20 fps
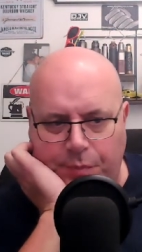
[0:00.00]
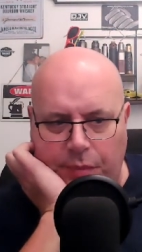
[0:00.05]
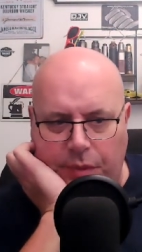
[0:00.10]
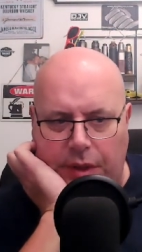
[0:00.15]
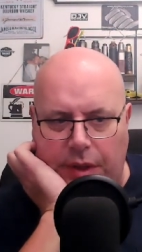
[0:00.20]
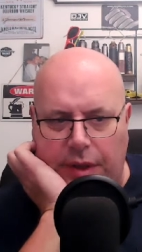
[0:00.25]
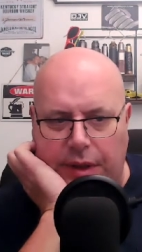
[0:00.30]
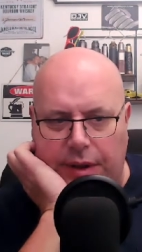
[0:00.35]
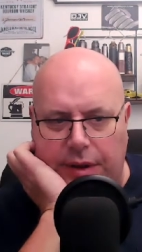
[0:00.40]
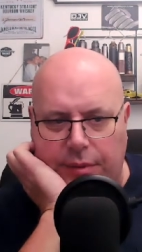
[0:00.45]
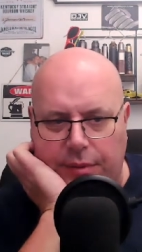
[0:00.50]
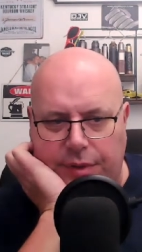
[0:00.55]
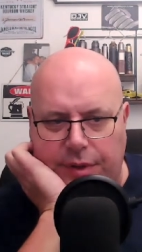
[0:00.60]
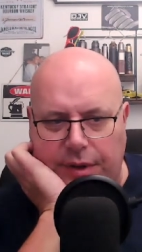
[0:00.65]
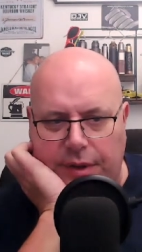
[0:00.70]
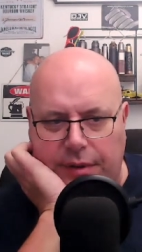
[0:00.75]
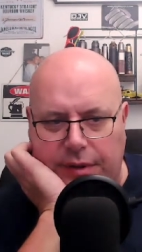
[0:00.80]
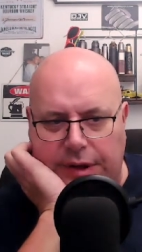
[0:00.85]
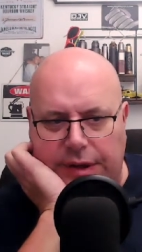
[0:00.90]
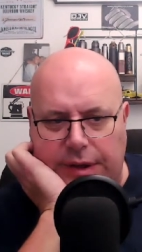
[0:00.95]
And it was
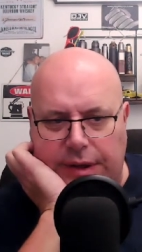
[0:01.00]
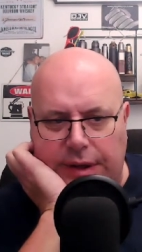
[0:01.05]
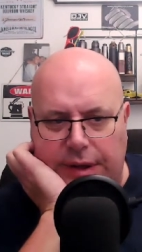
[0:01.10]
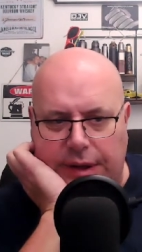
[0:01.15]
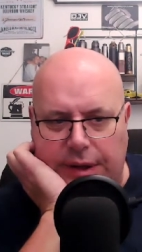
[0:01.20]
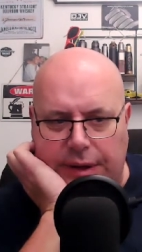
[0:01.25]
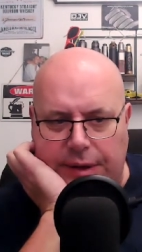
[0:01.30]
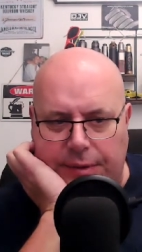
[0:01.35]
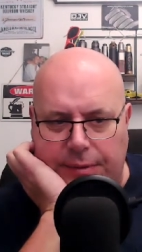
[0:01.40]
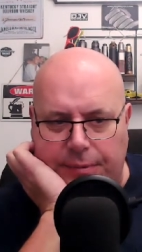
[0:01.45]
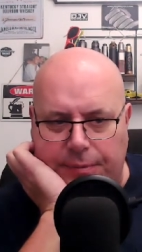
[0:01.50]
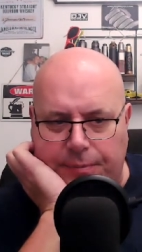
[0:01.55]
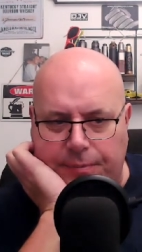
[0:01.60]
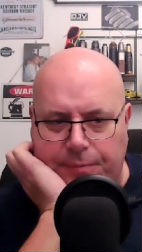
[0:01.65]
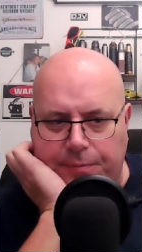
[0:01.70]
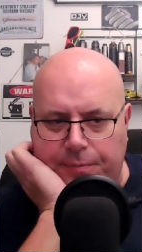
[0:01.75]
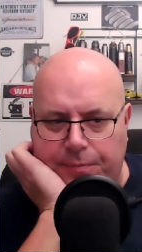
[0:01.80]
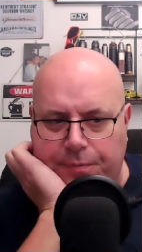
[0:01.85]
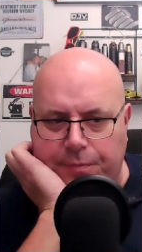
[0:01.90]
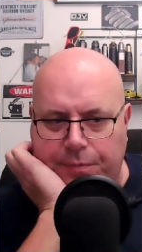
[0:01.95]
only you
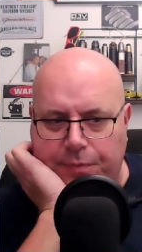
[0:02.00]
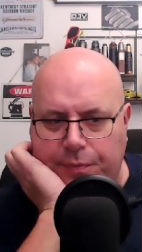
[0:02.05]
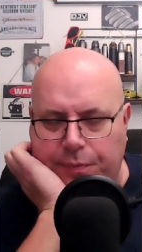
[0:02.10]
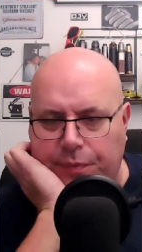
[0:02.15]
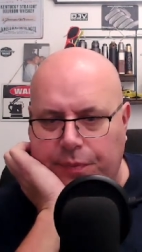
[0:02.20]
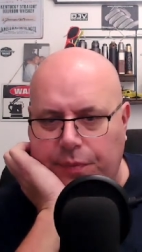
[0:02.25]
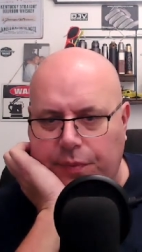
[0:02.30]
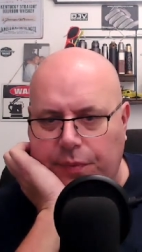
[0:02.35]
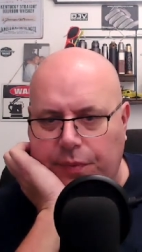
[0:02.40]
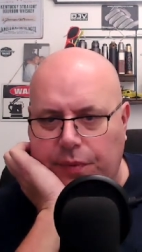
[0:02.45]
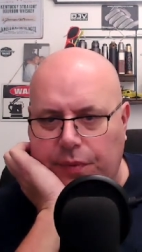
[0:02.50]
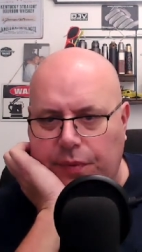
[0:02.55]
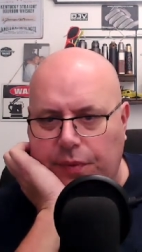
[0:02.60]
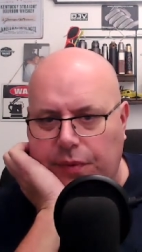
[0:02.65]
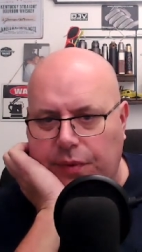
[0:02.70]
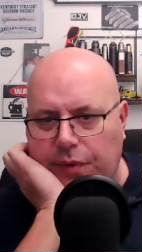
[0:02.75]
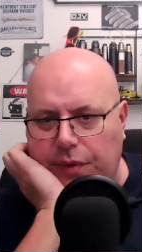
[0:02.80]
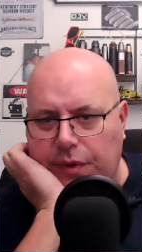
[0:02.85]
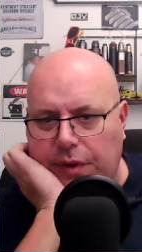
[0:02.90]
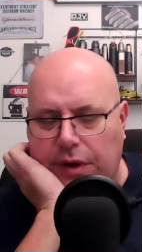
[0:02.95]

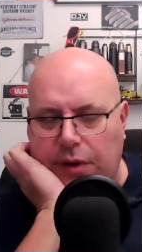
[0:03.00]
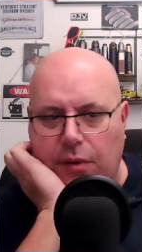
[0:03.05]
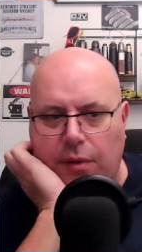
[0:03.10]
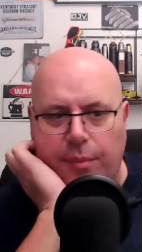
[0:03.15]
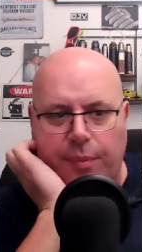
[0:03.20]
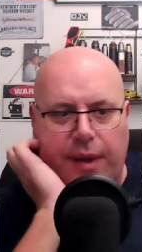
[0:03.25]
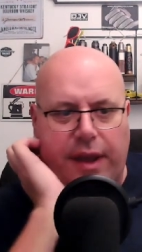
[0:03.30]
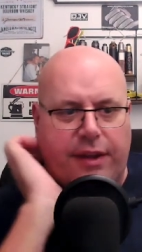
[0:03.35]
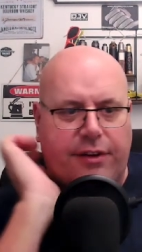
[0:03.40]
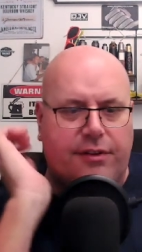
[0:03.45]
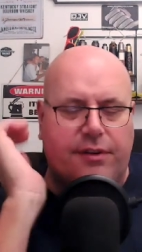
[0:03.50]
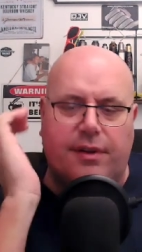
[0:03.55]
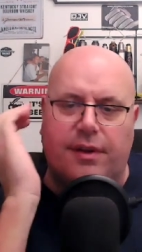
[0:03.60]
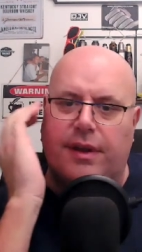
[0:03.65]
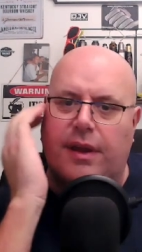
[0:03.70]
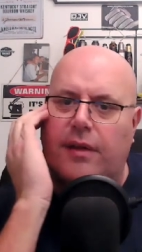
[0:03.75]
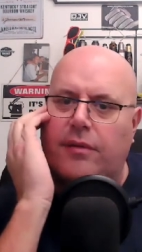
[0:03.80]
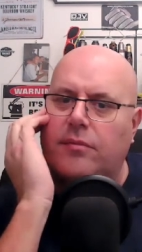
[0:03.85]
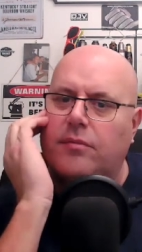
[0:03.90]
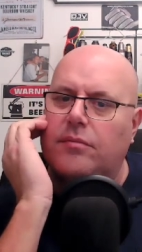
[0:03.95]
go on Patreon,
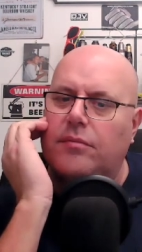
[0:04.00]
Dan.